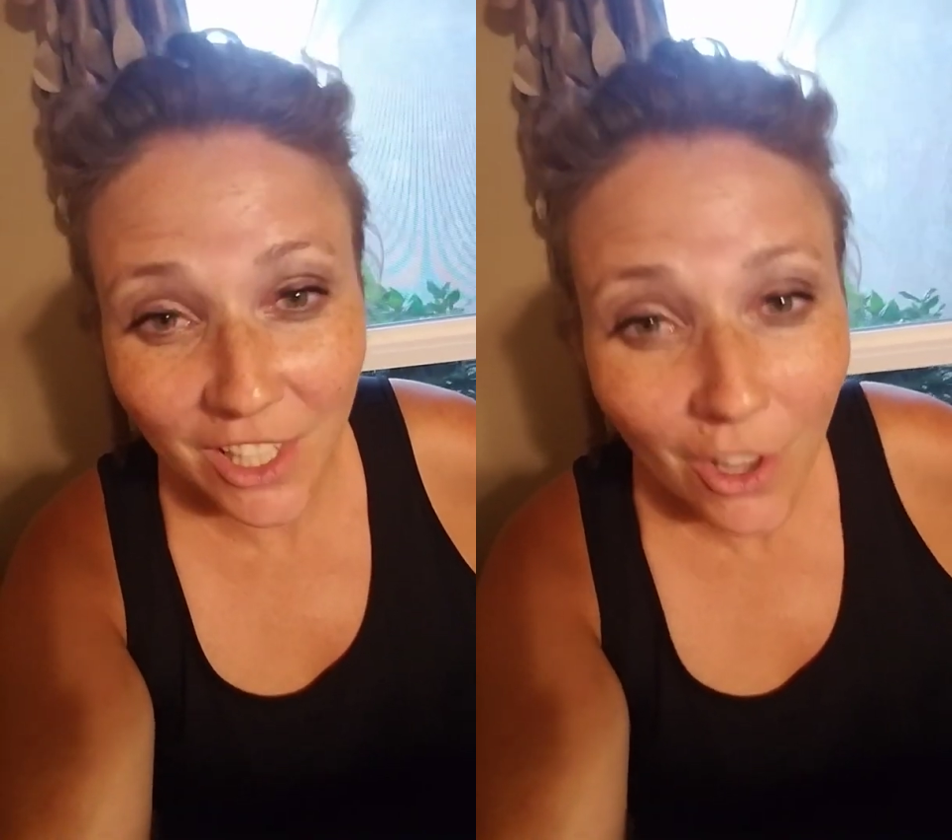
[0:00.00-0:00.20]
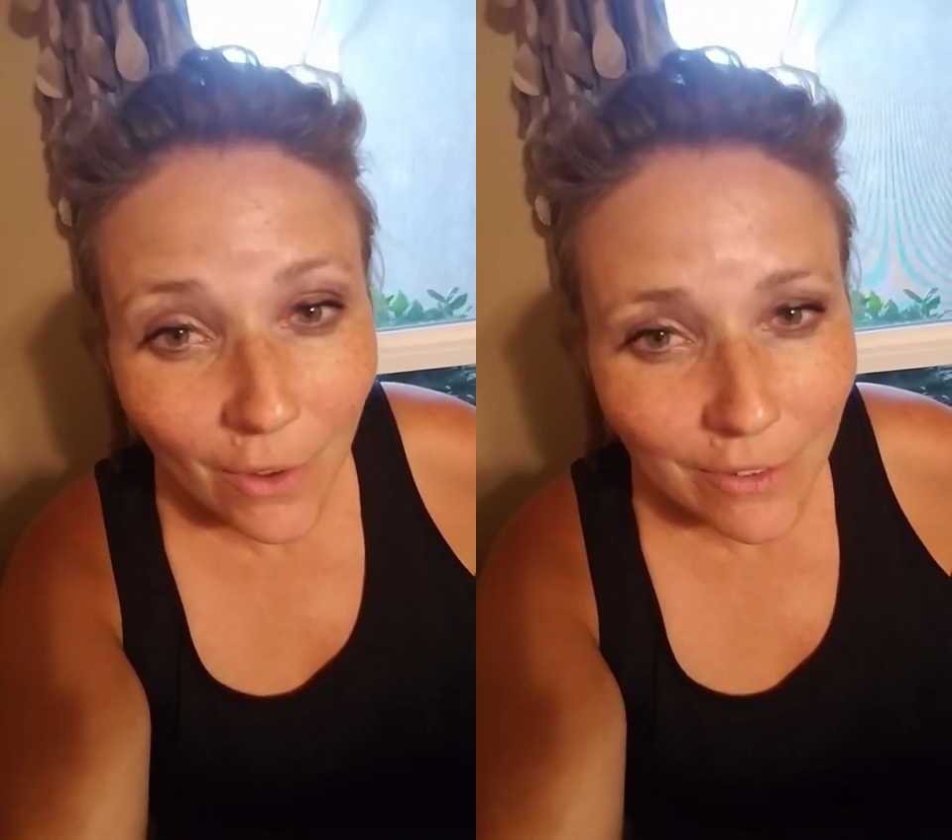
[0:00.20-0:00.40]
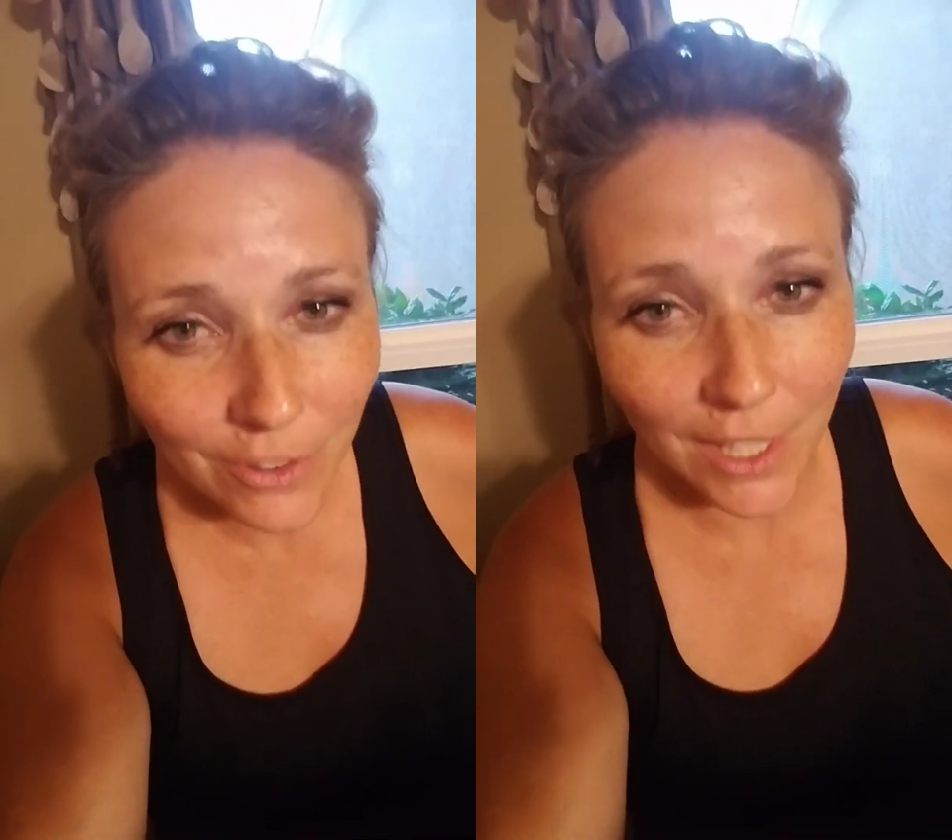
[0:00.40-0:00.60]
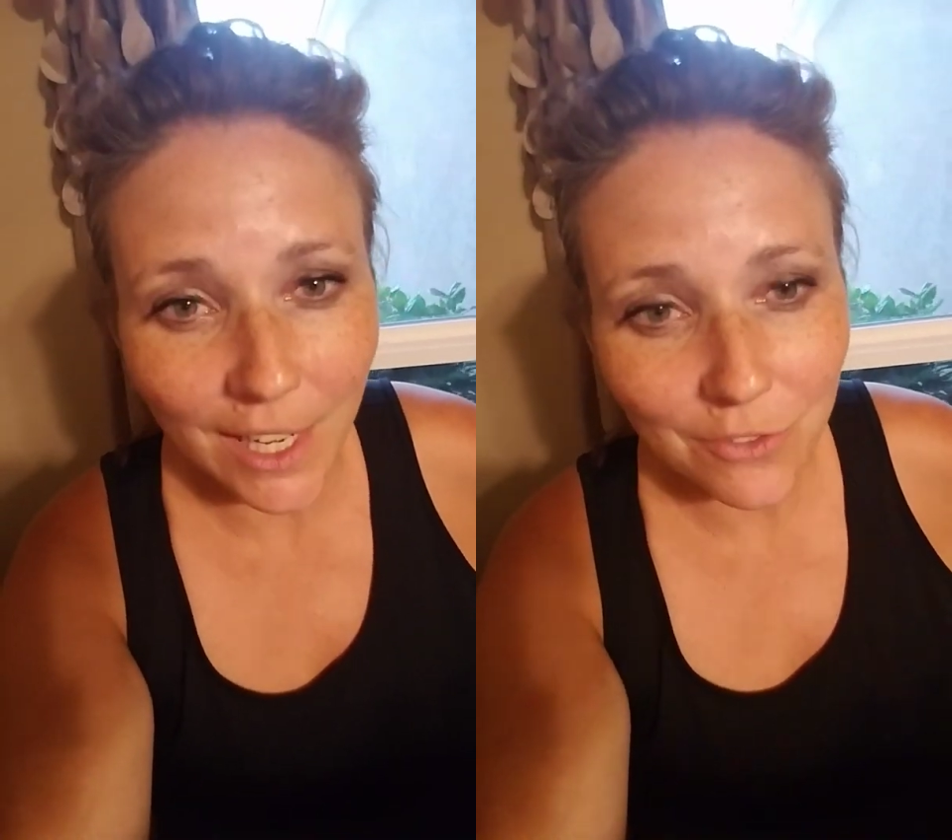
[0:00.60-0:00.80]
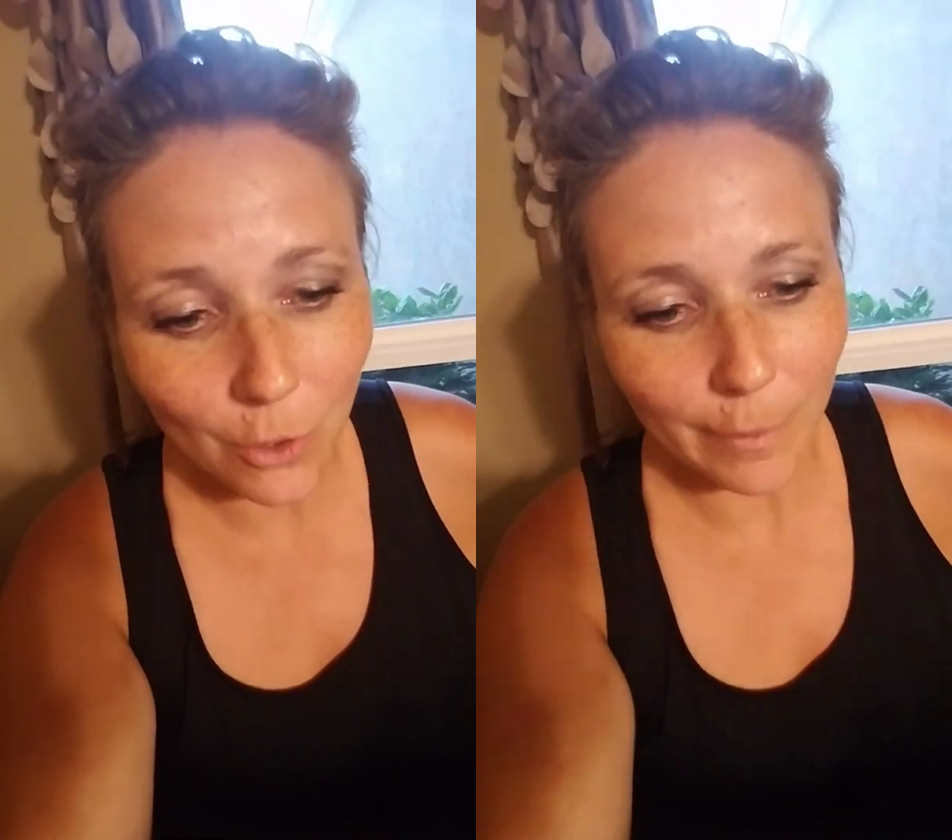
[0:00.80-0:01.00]
oh, I forgot I
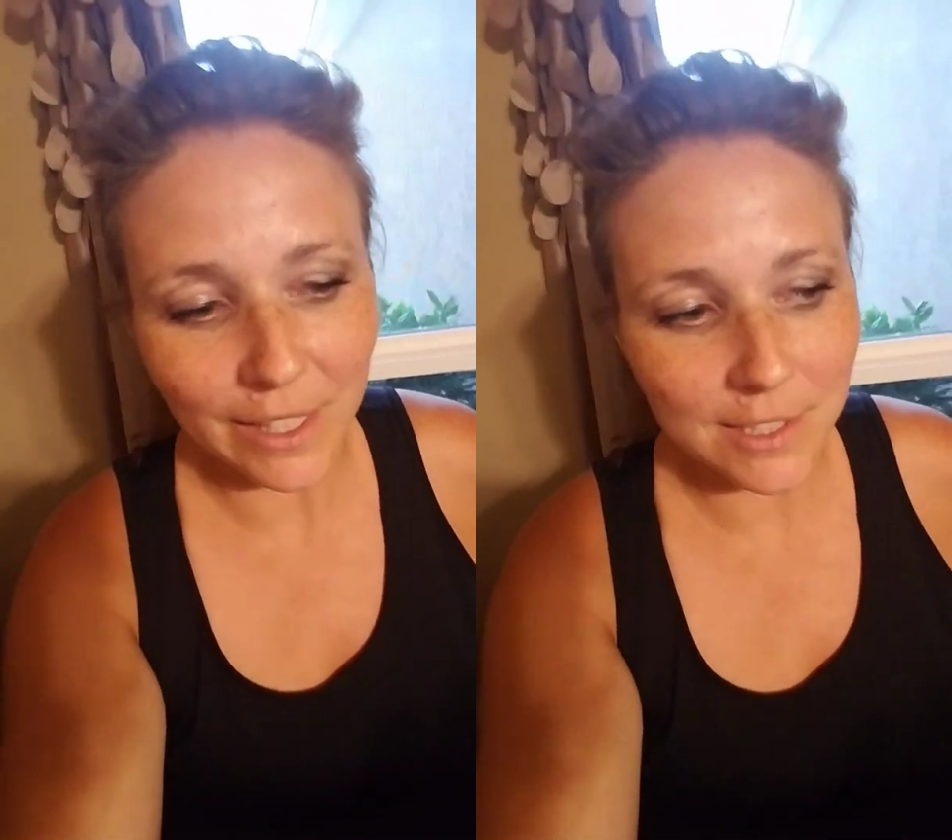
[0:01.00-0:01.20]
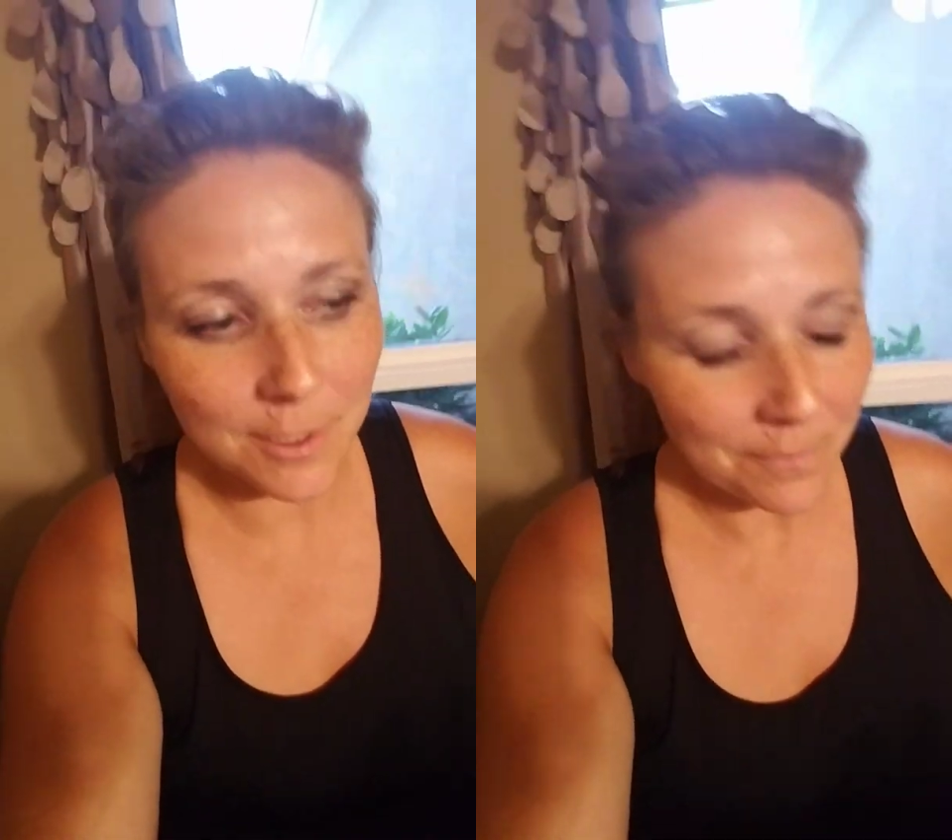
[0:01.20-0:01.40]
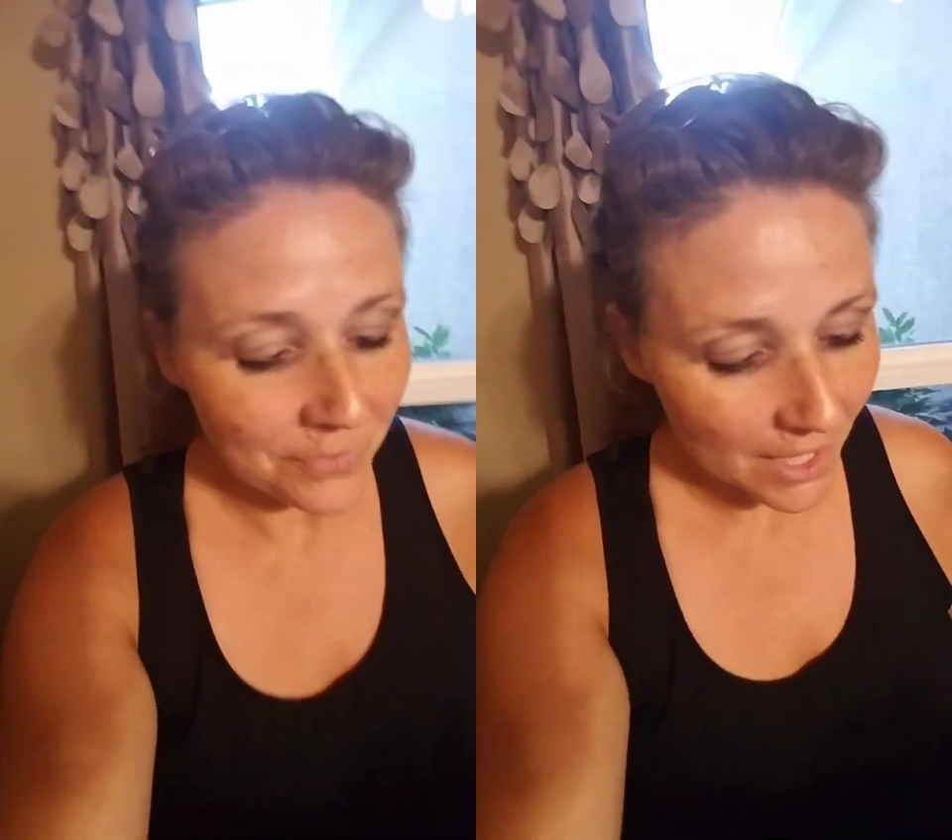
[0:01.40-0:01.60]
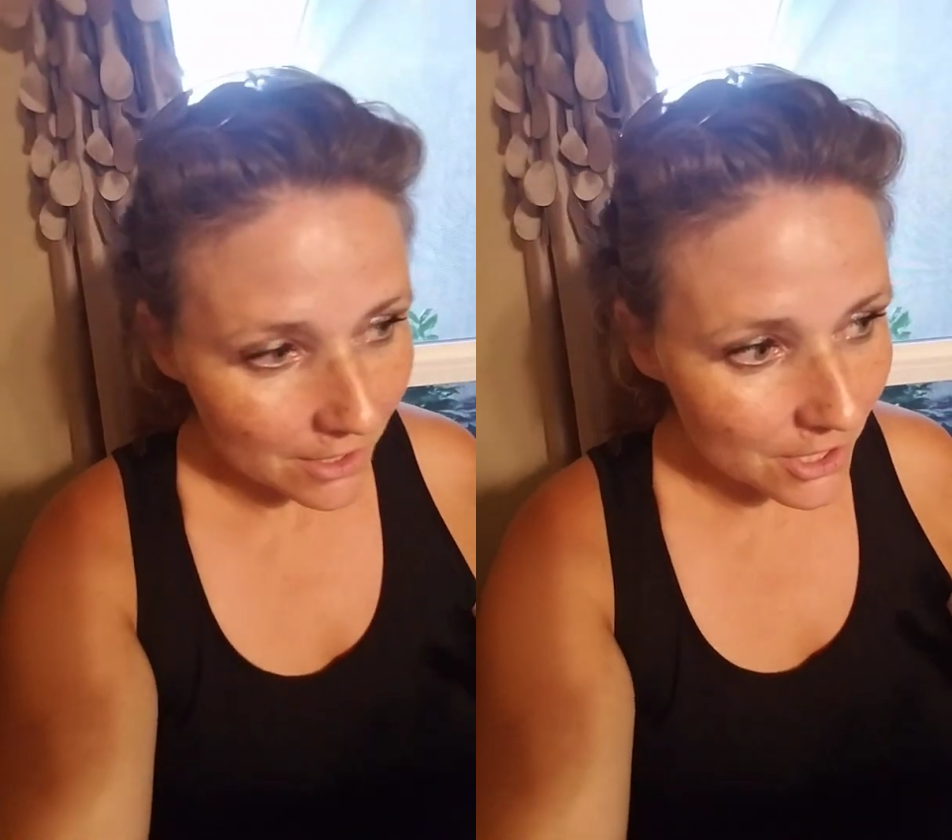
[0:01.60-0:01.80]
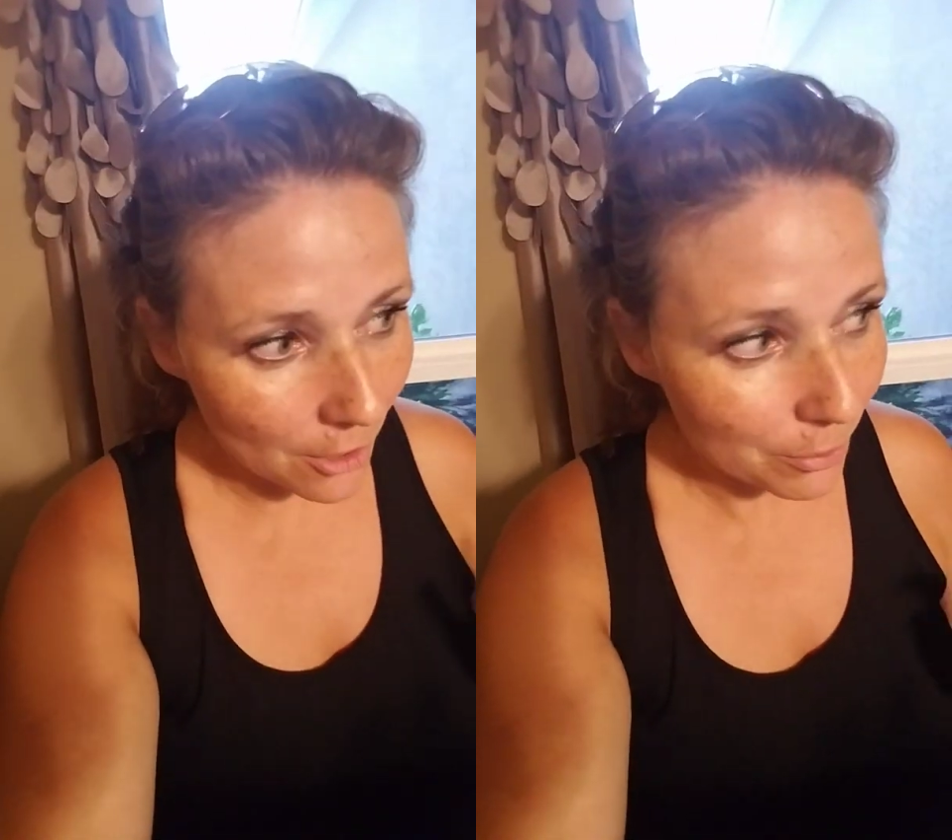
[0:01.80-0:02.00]
have Norwex.
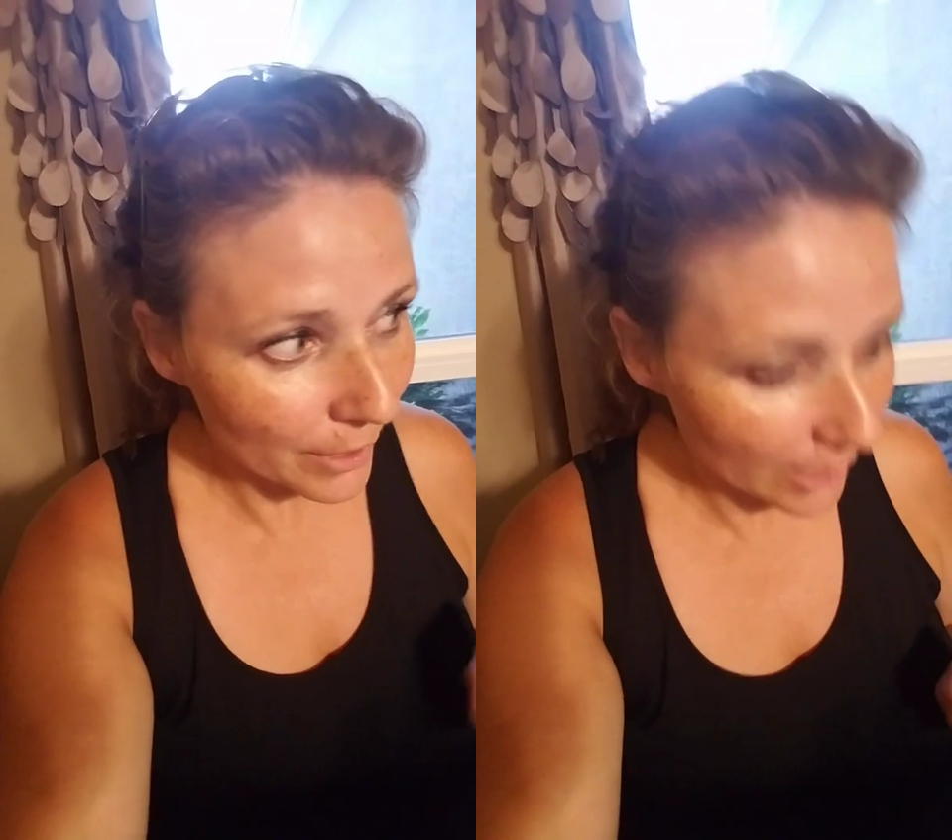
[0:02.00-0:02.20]
So pretty